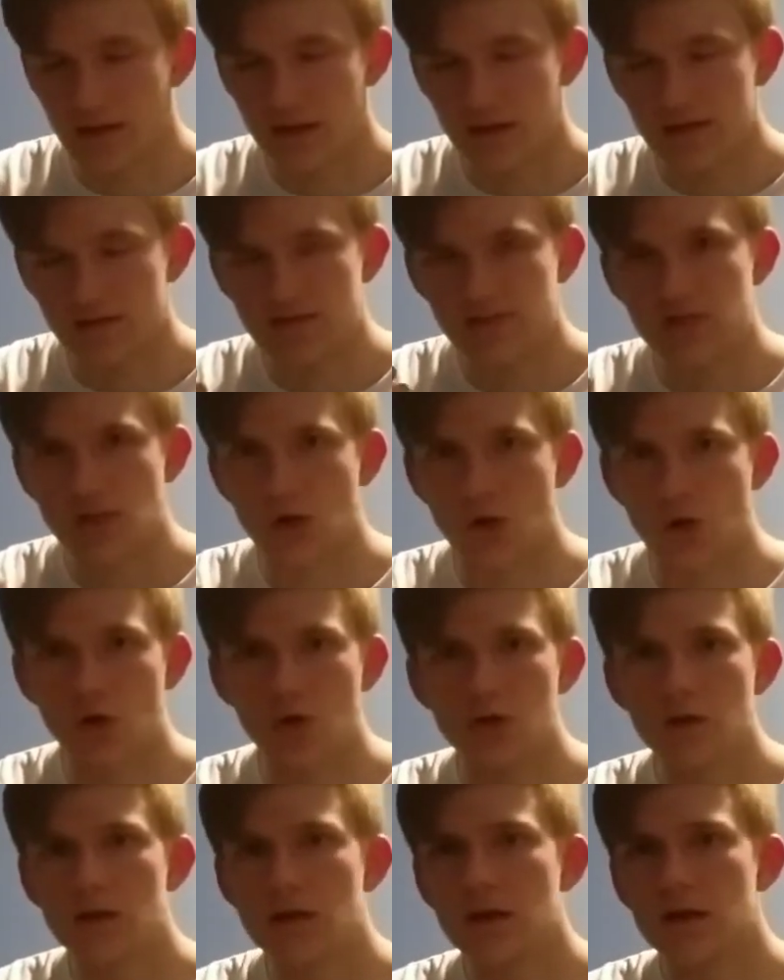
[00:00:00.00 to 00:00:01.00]
it's
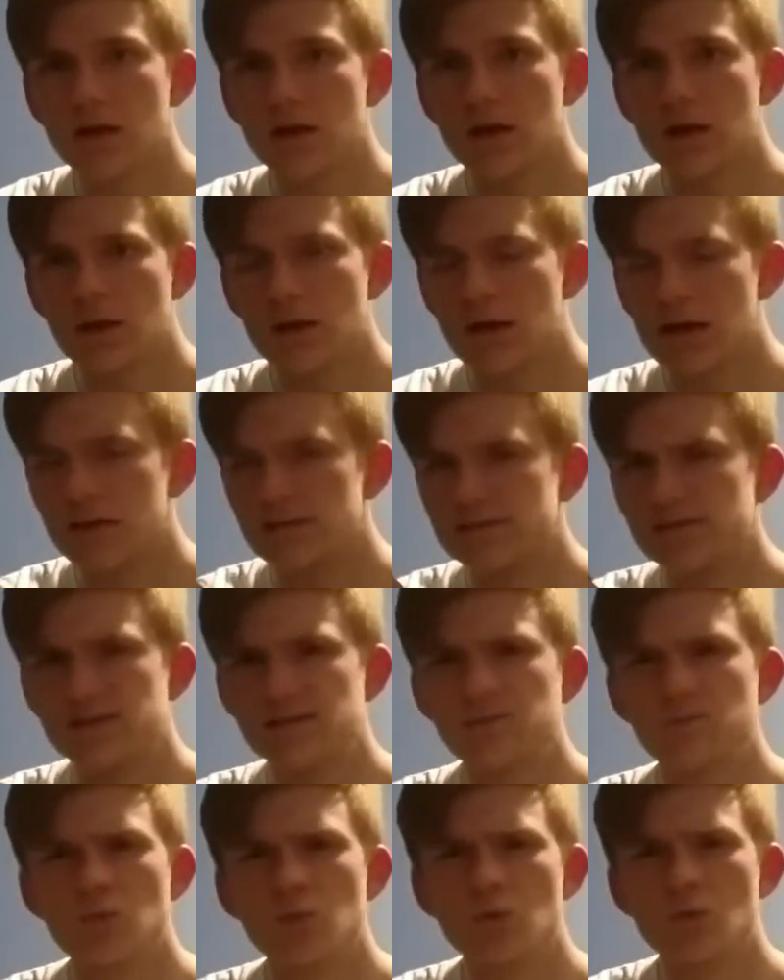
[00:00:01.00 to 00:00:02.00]
early, it's
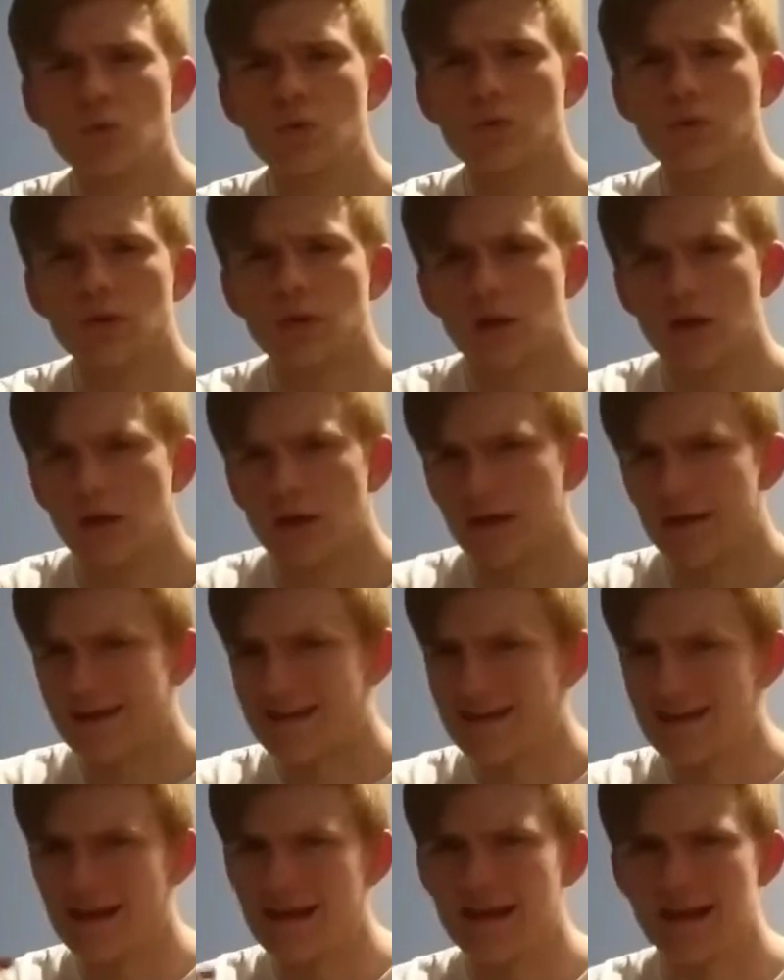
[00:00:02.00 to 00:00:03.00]
smooth,
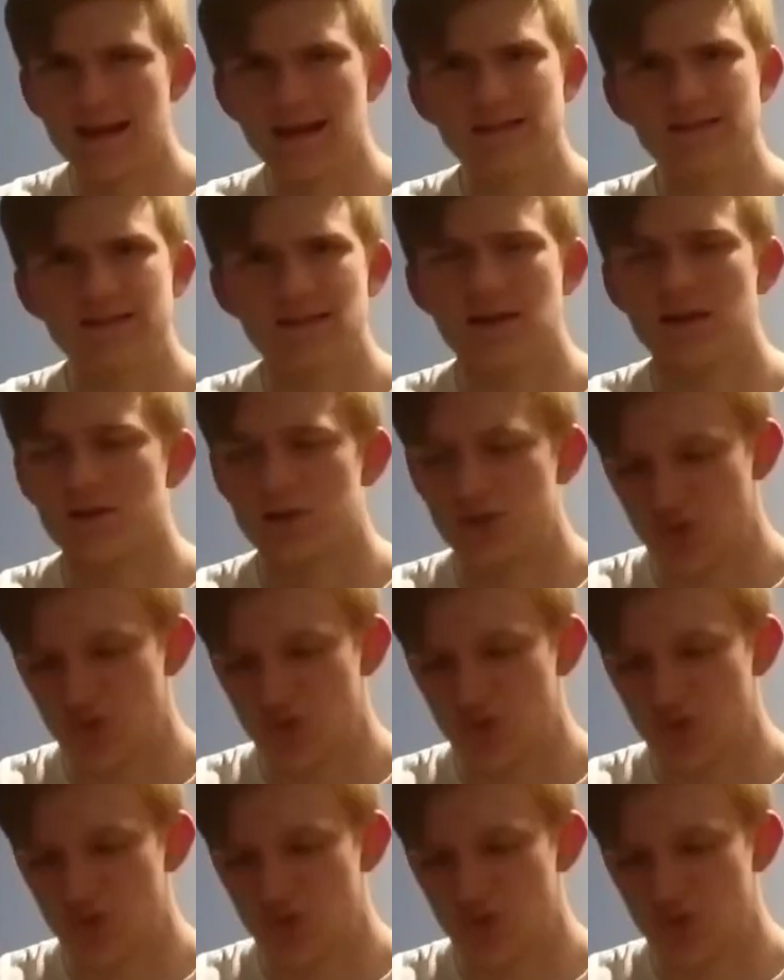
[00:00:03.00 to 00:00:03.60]
it hits like a